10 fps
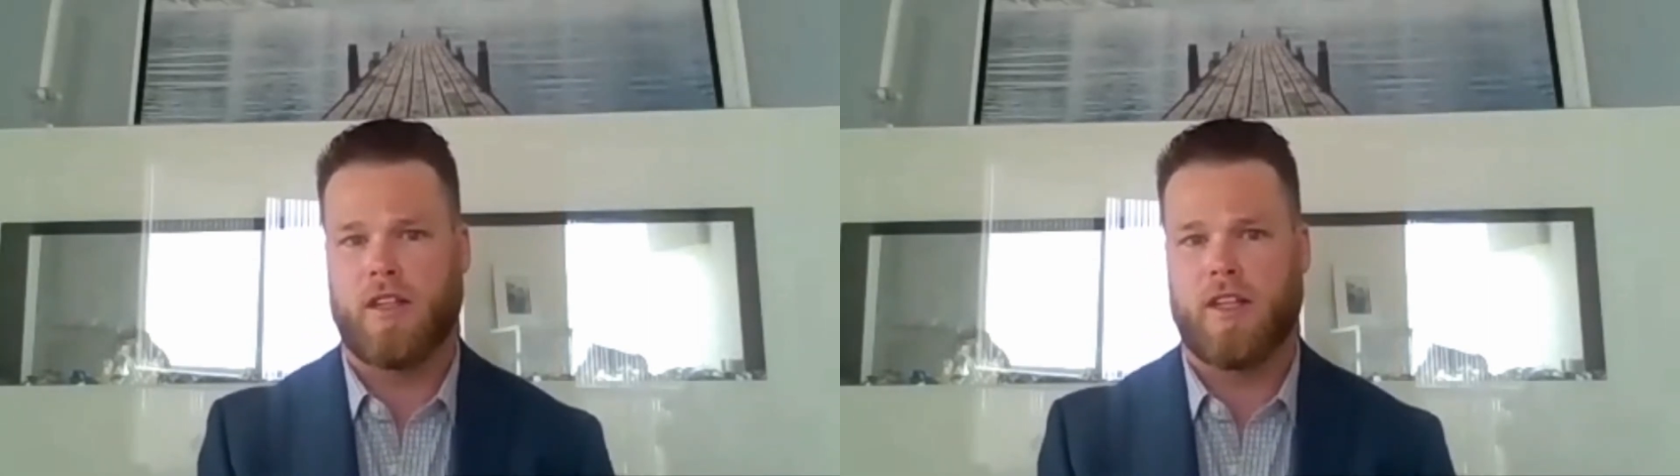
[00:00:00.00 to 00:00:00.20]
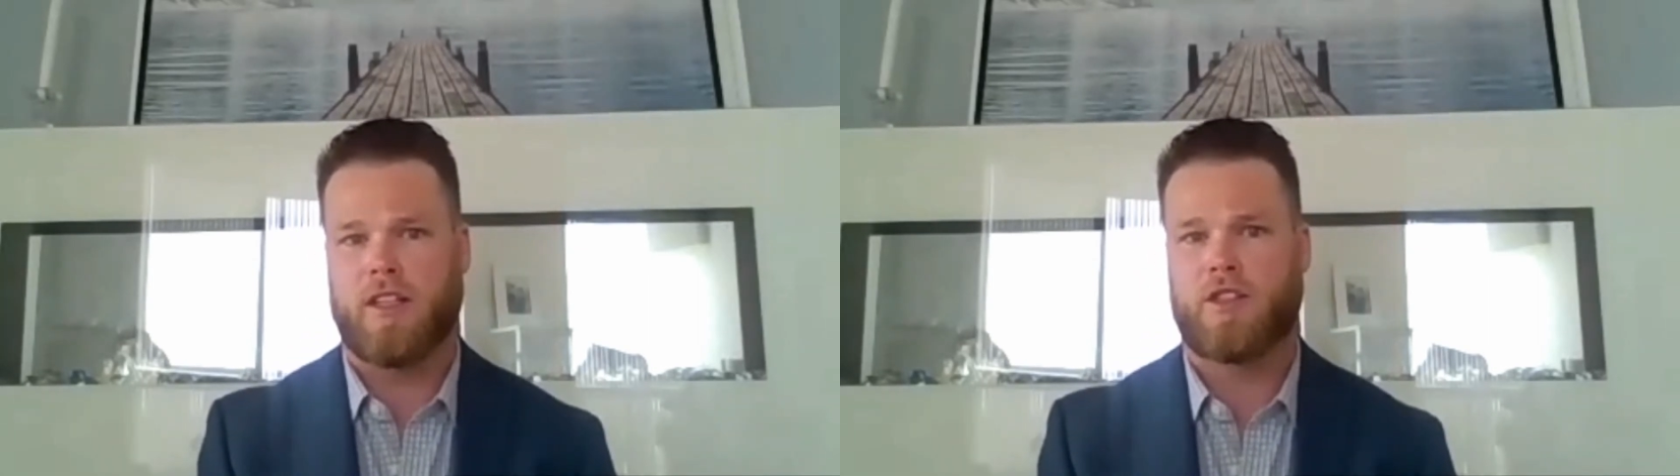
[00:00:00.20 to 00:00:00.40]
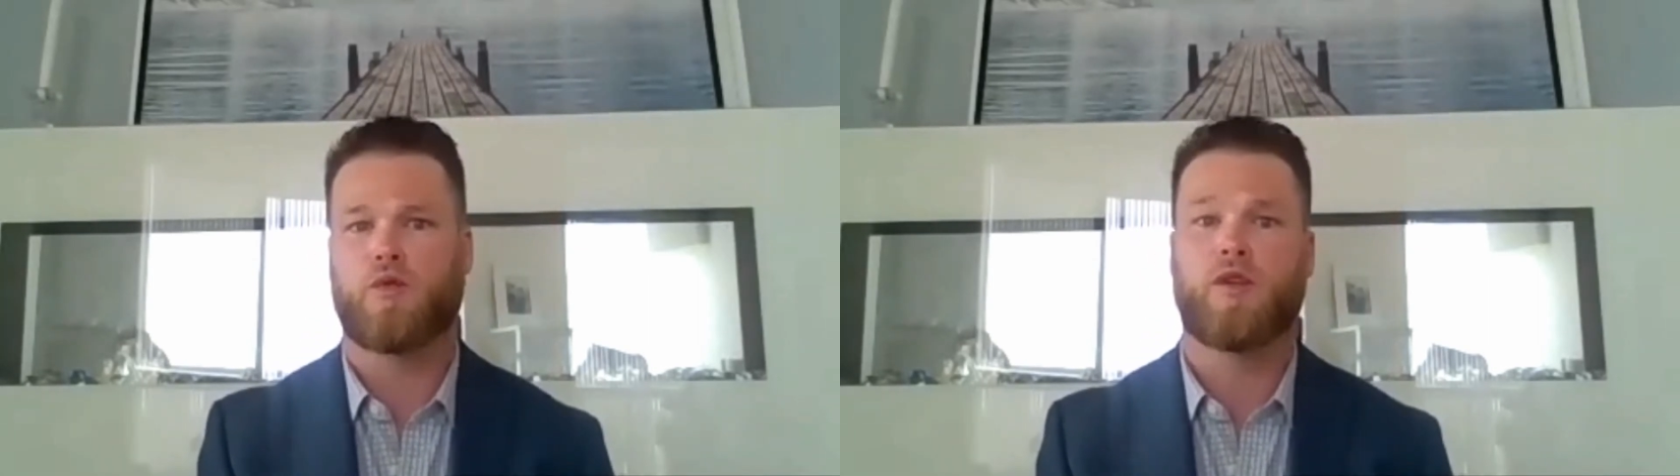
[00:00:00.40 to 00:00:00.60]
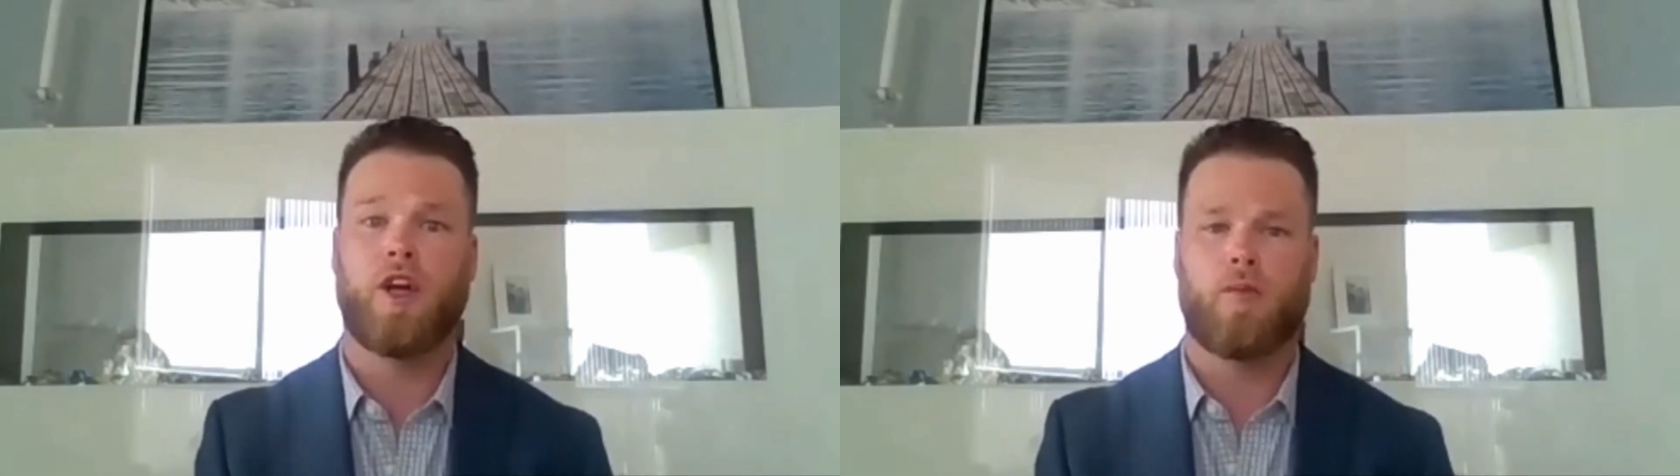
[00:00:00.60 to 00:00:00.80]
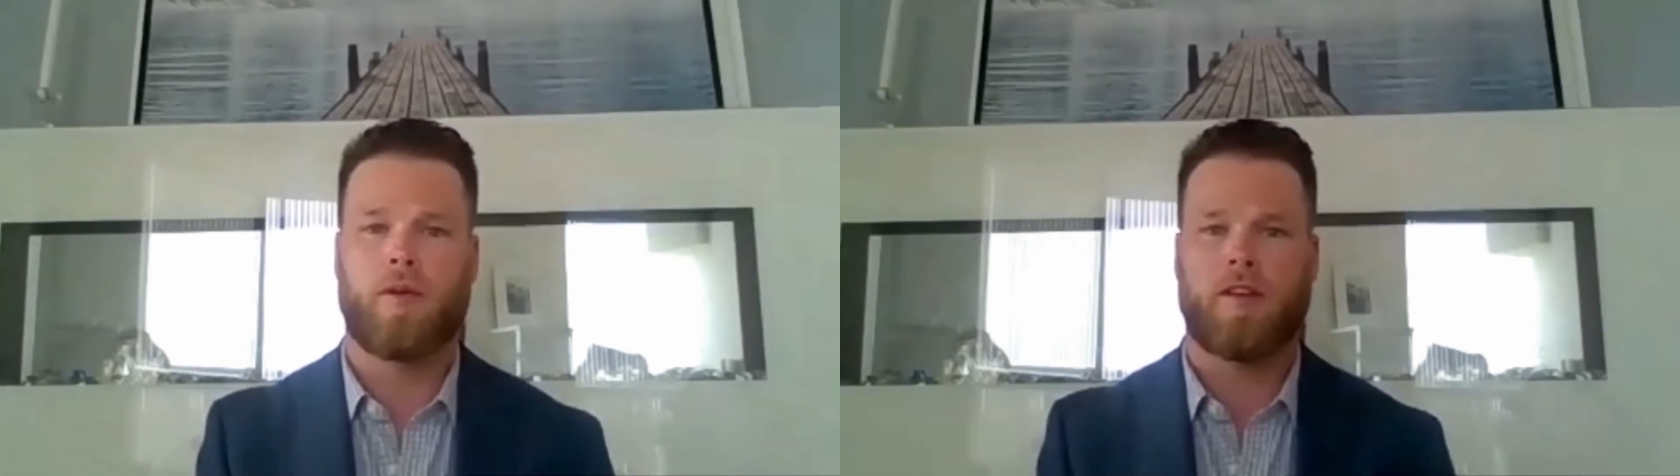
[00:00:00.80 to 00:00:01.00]
clinics to
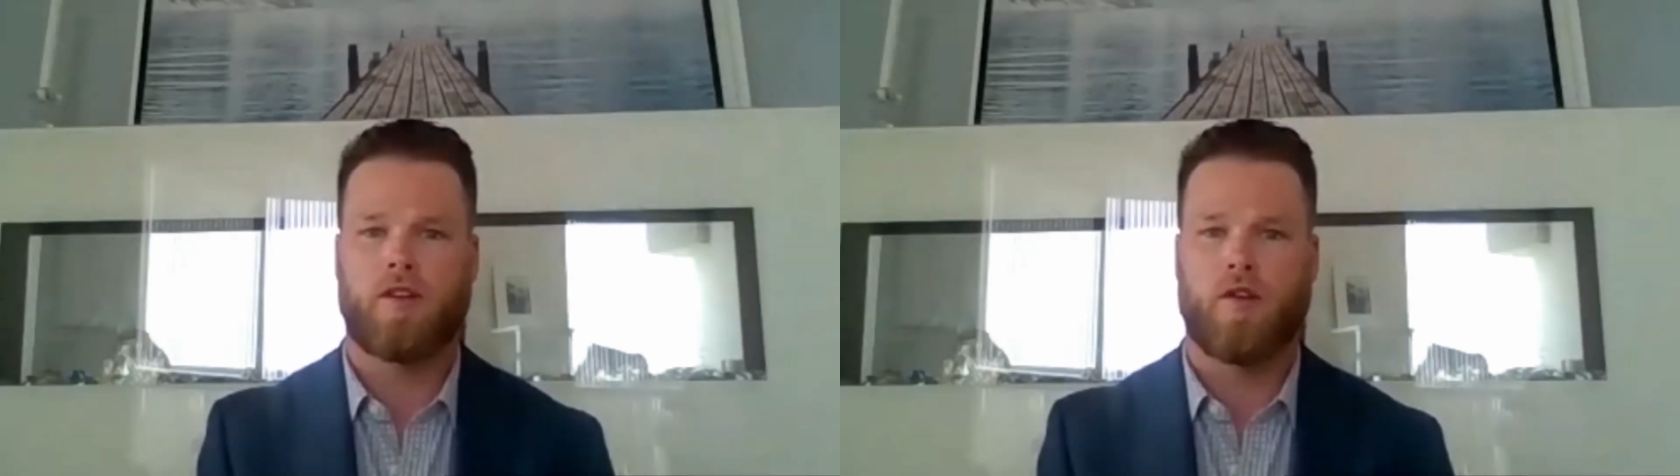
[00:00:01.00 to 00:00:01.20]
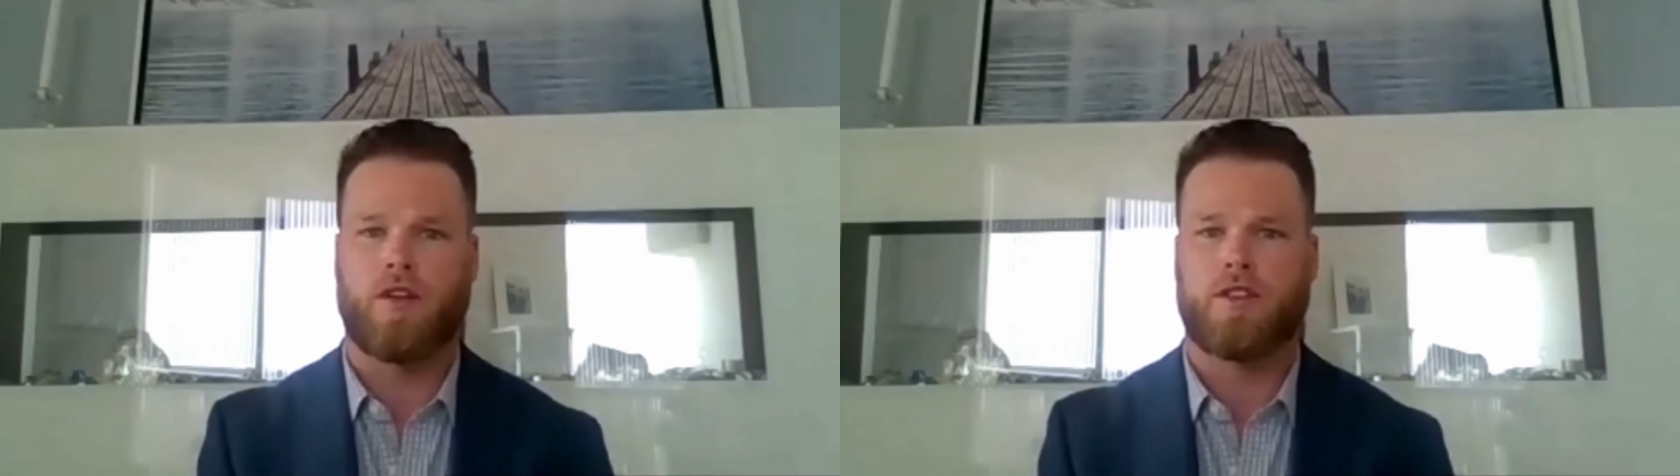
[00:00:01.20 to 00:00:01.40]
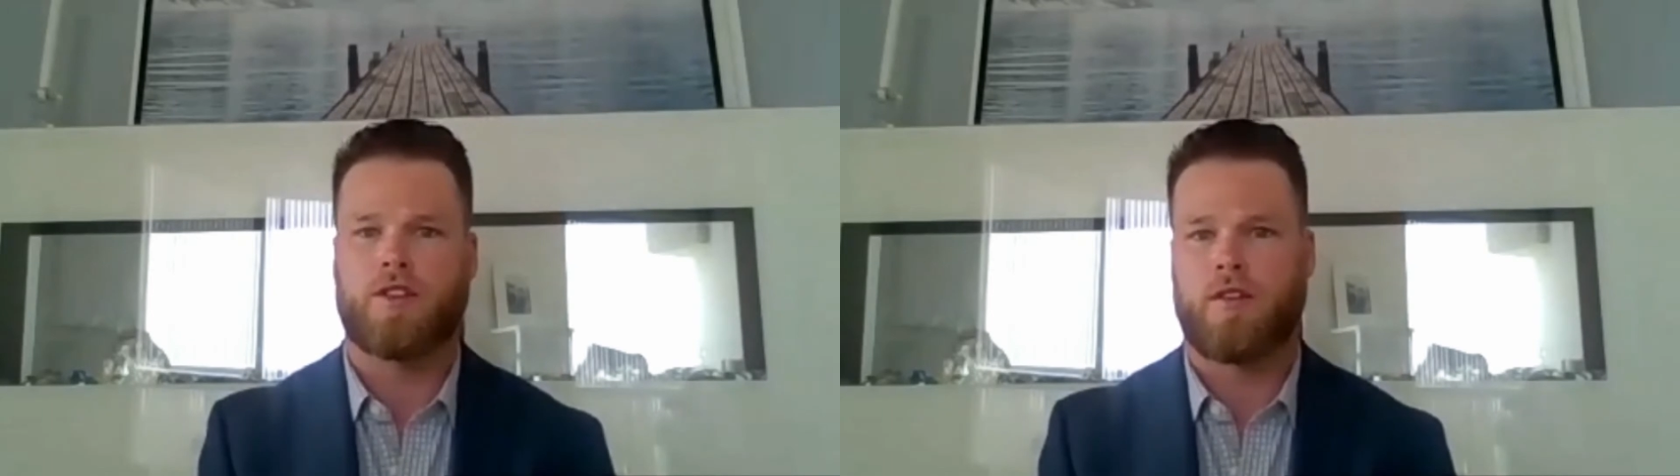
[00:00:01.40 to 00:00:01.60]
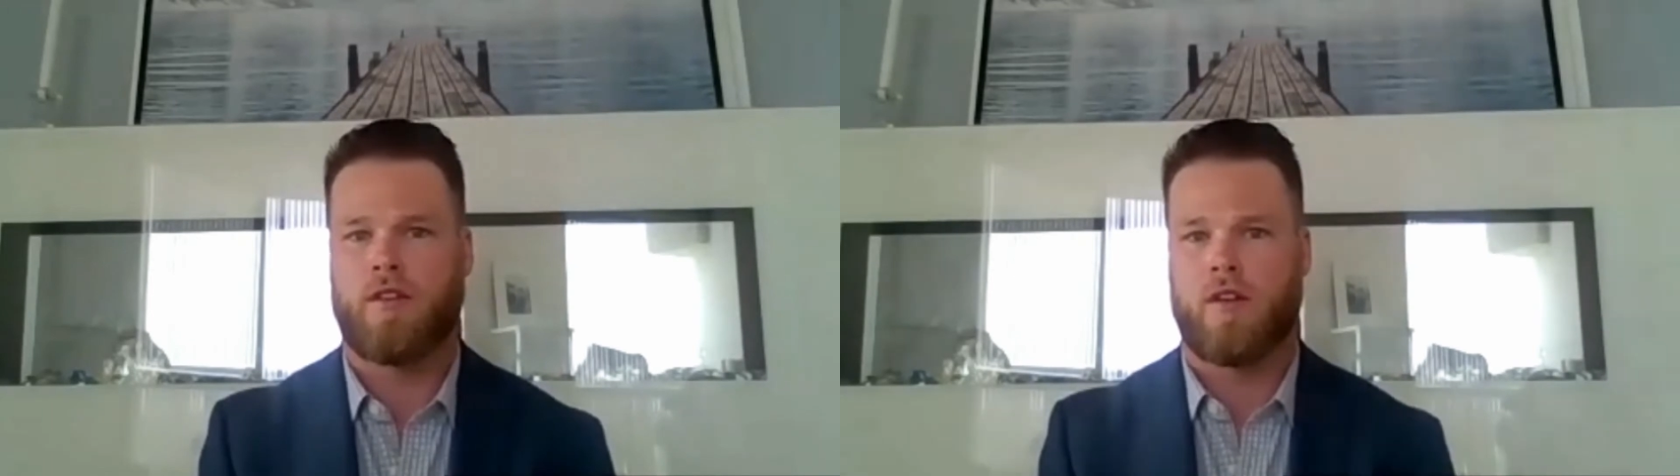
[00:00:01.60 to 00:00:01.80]
reopen their doors.